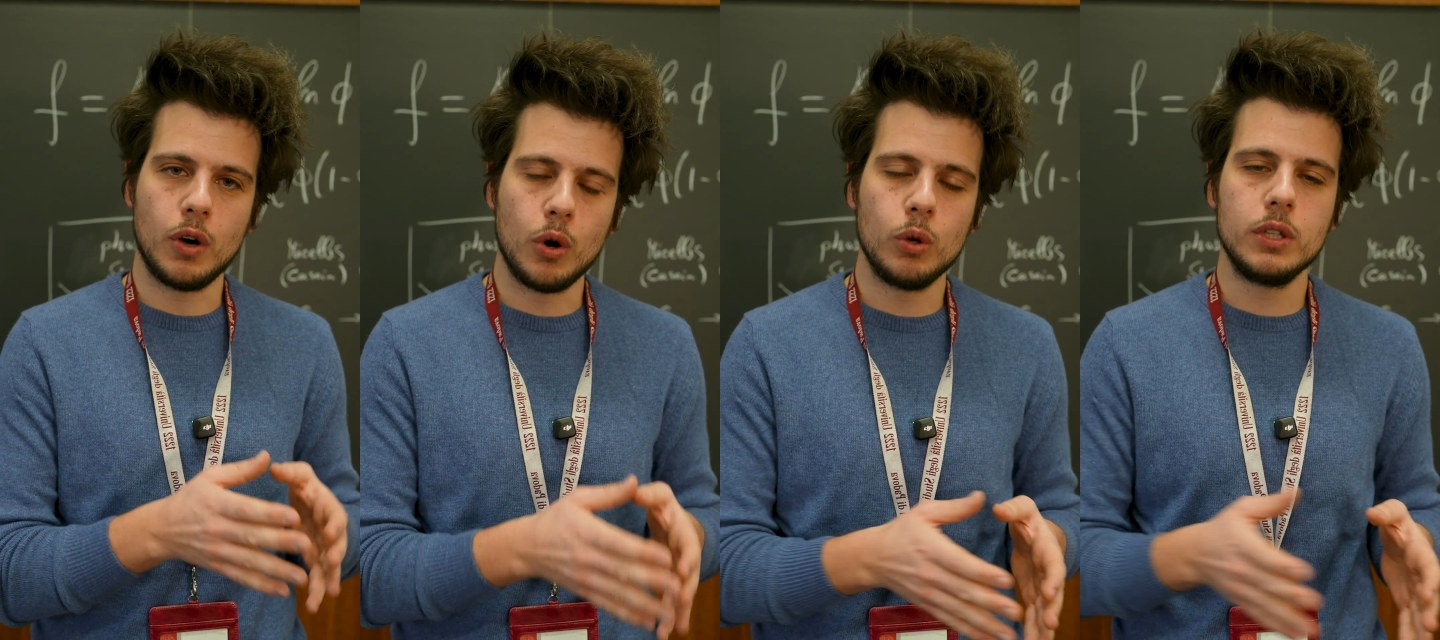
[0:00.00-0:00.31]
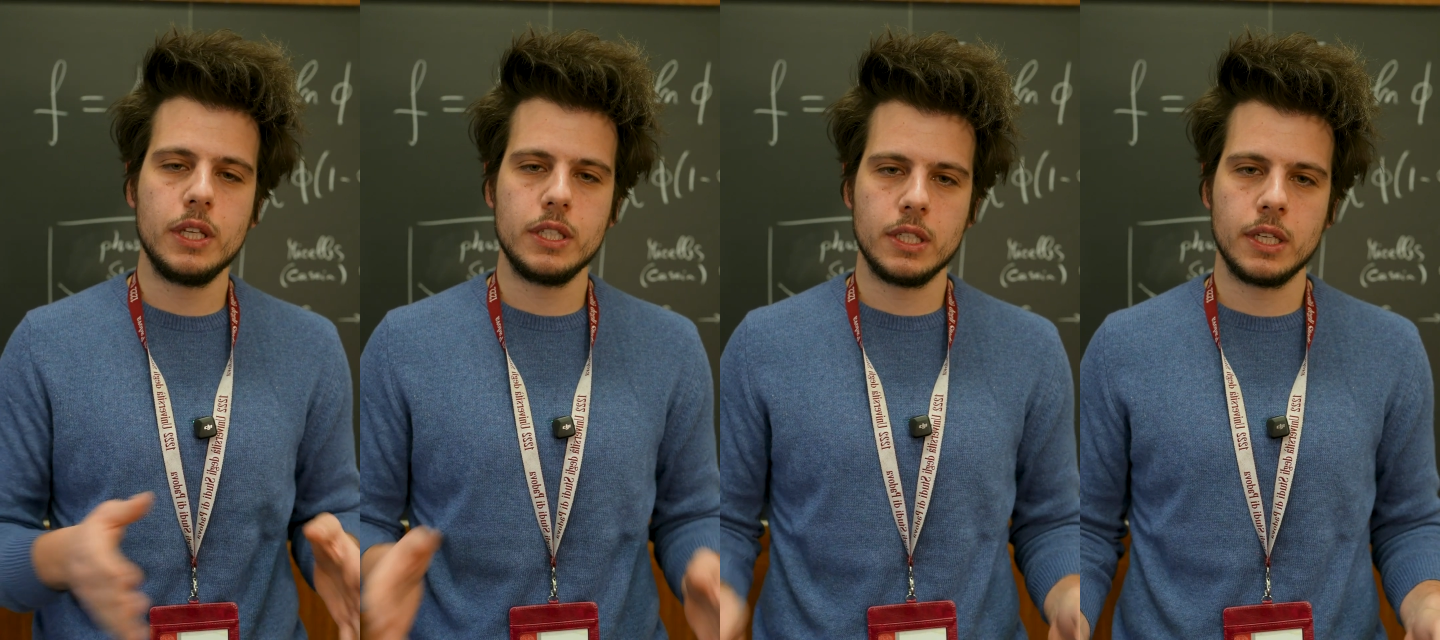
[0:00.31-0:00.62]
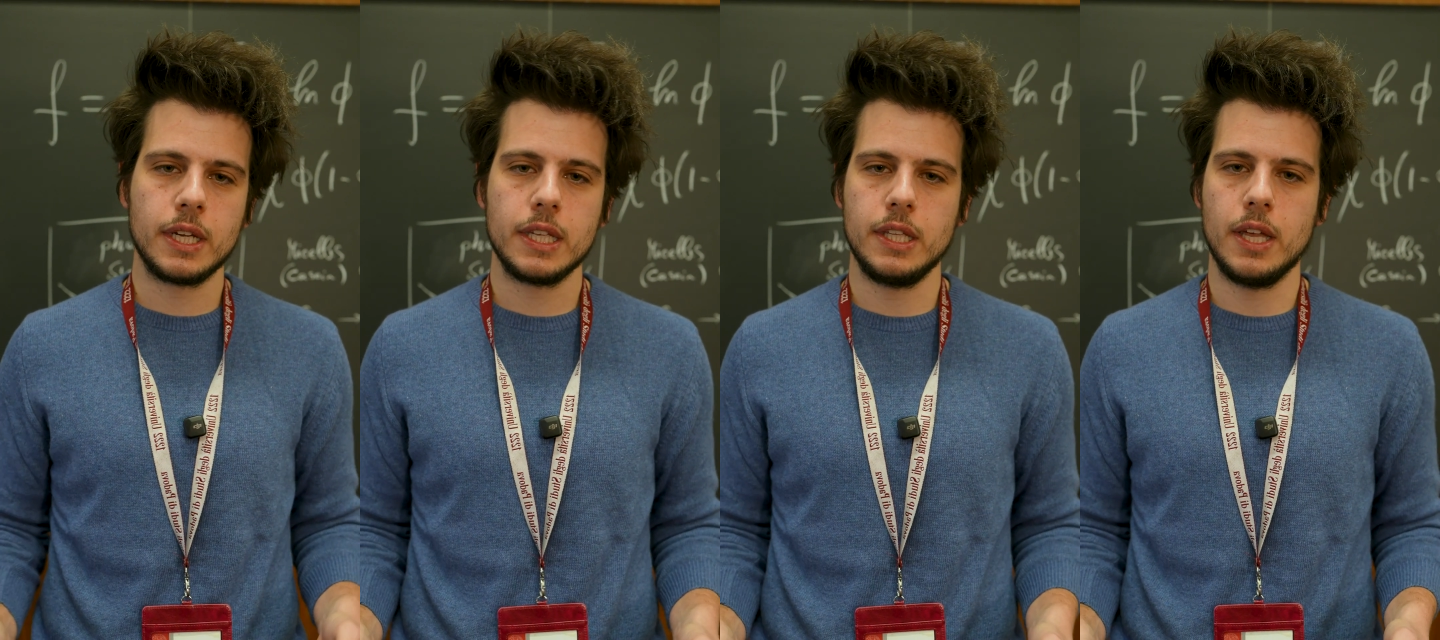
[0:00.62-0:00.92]
all these
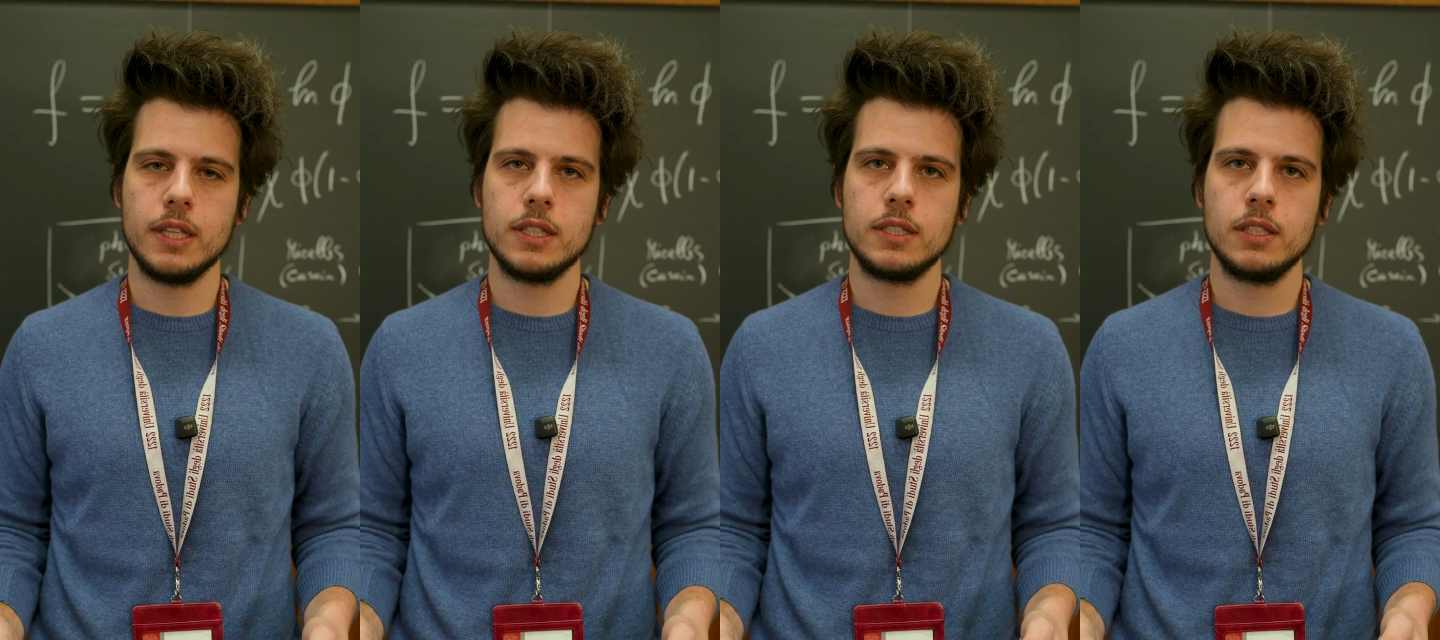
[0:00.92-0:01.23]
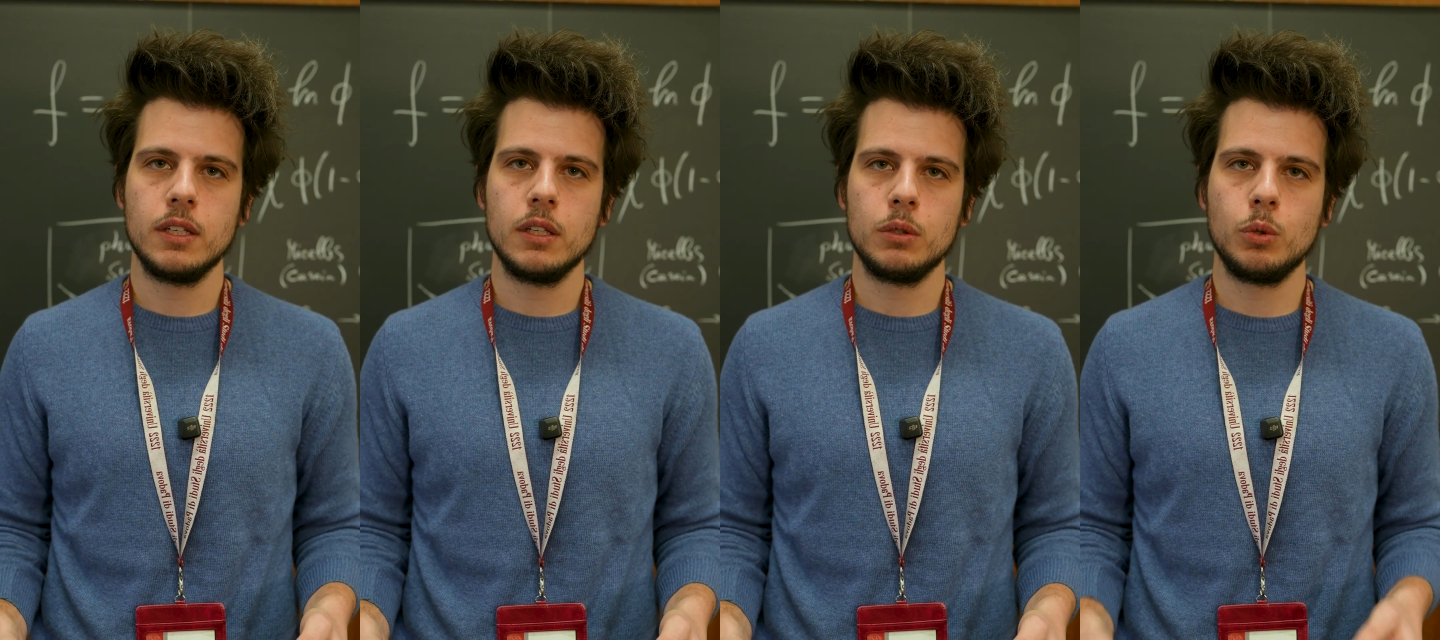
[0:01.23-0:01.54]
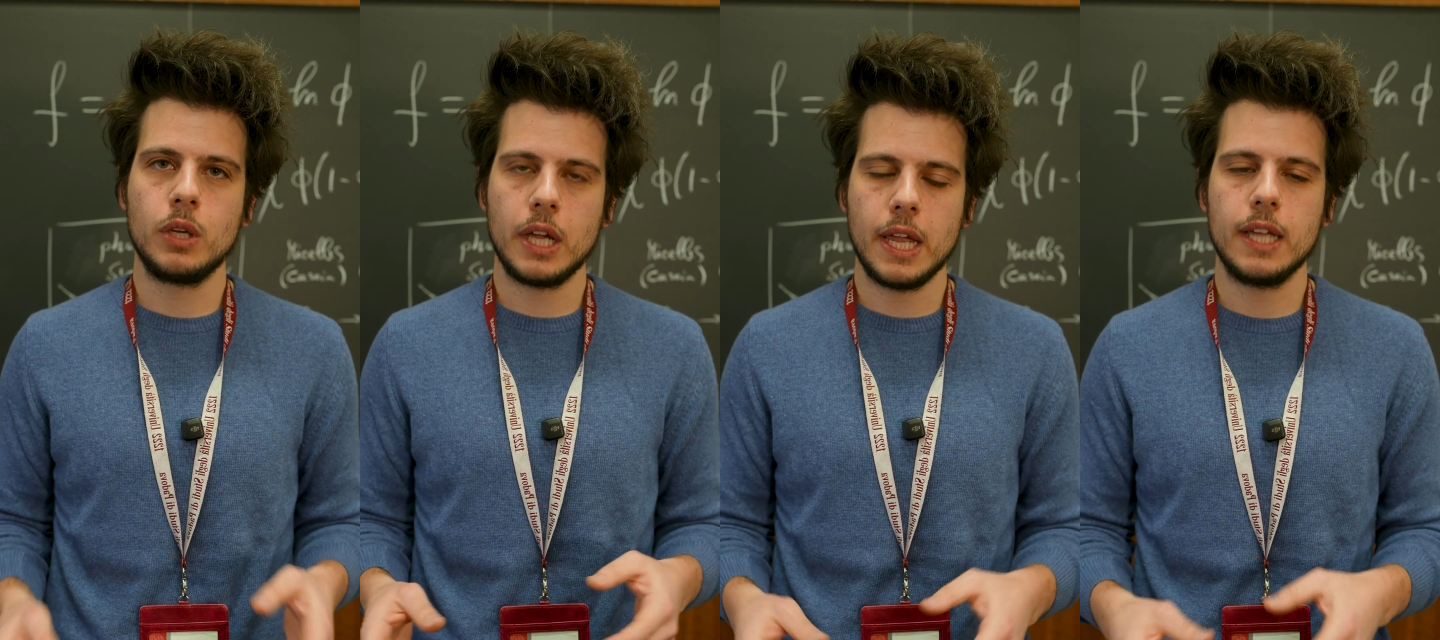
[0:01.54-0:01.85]
ingredients
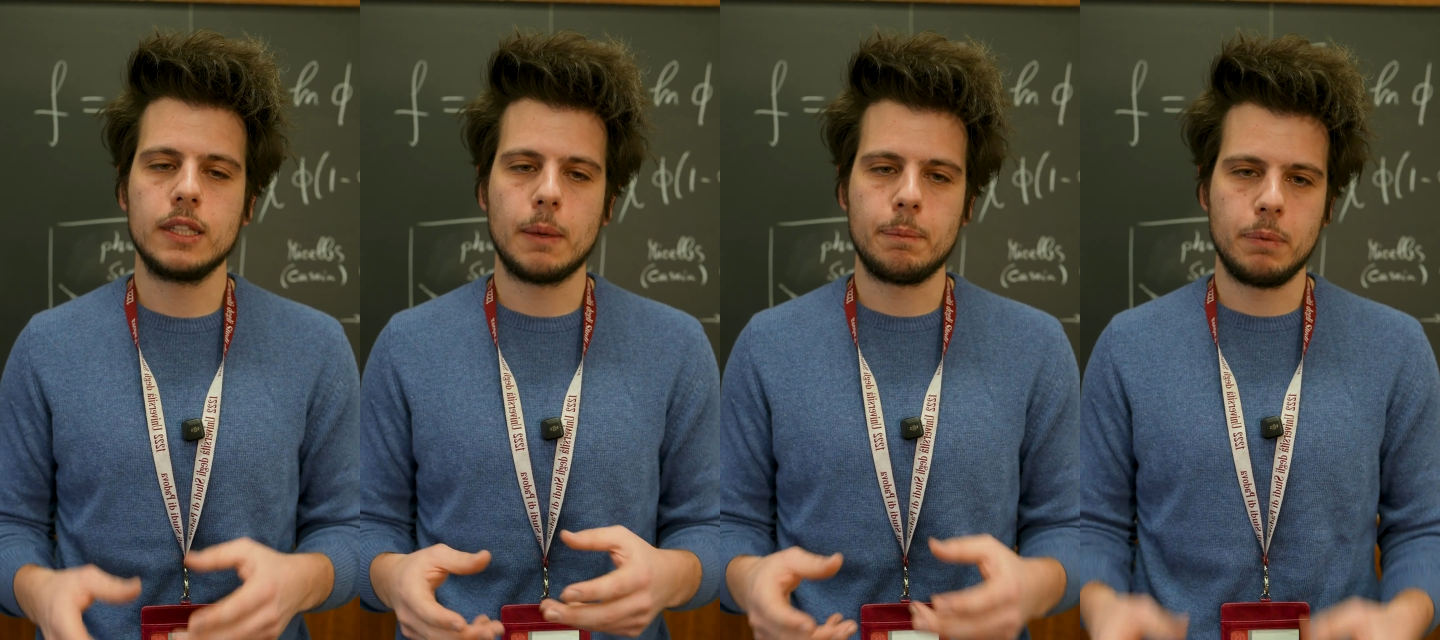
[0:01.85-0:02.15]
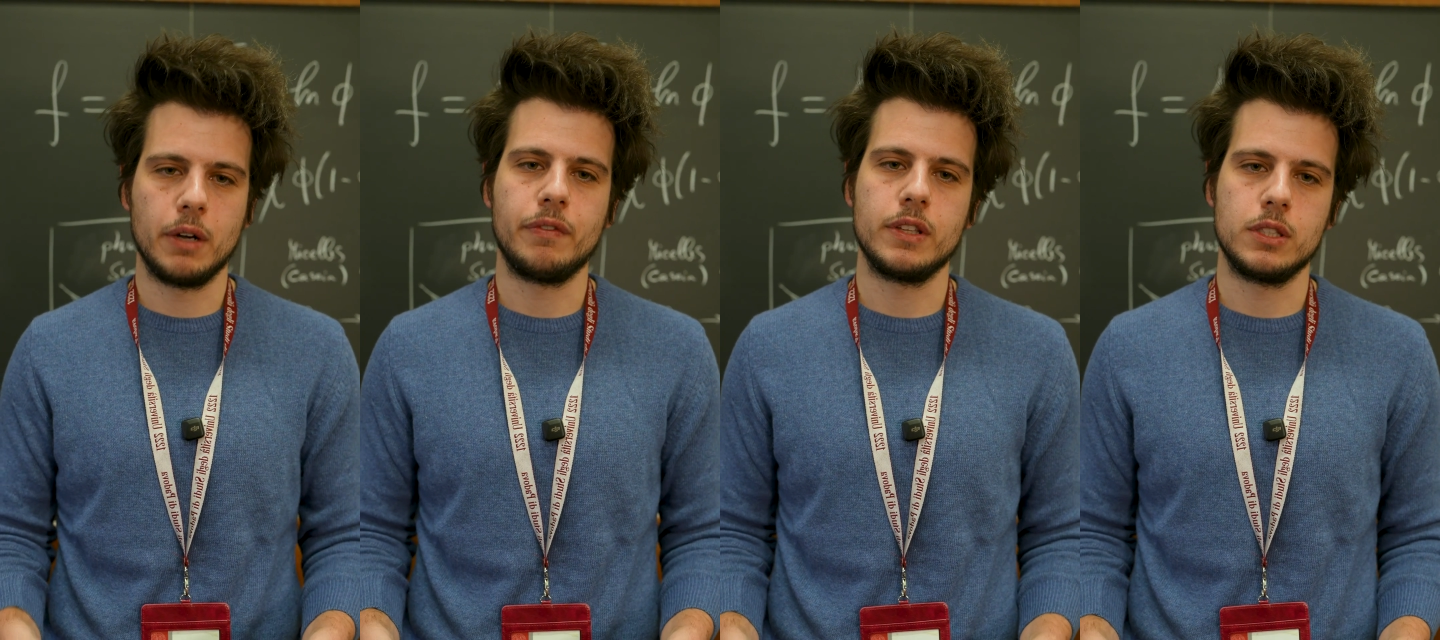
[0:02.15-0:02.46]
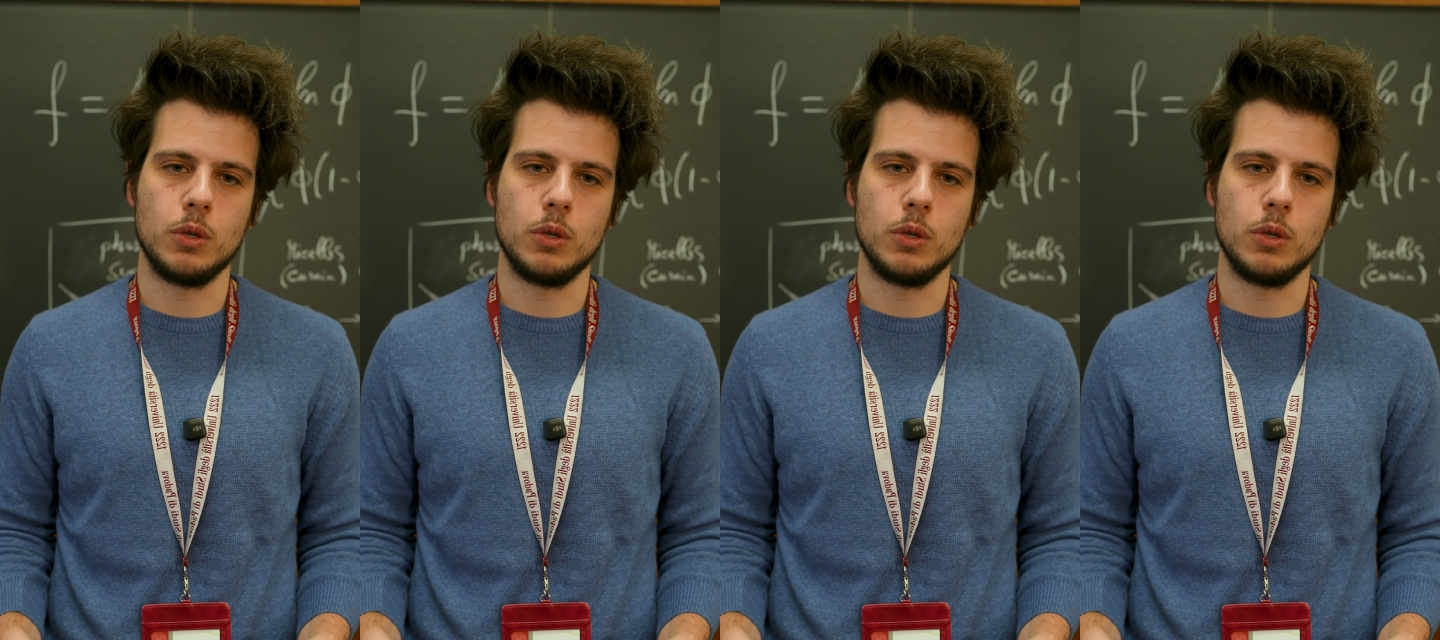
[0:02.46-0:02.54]
to create a perfect